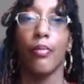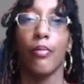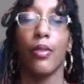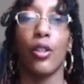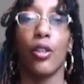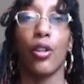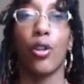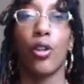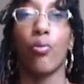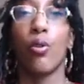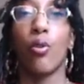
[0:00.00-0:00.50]
the
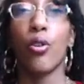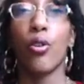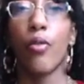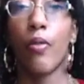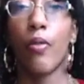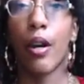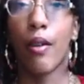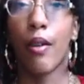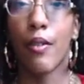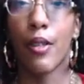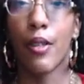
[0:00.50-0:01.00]

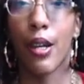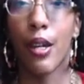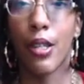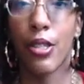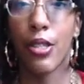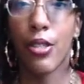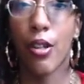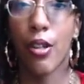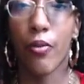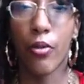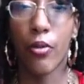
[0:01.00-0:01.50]
coronavirus has
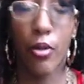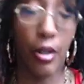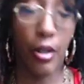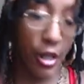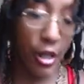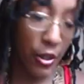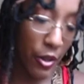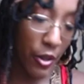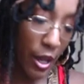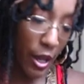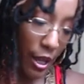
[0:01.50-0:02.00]
stuff on
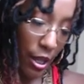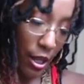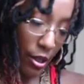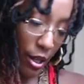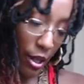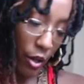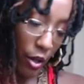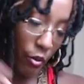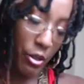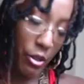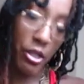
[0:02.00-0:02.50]
it that can
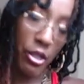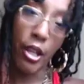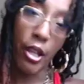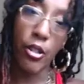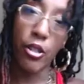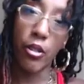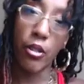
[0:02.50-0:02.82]
like once it gets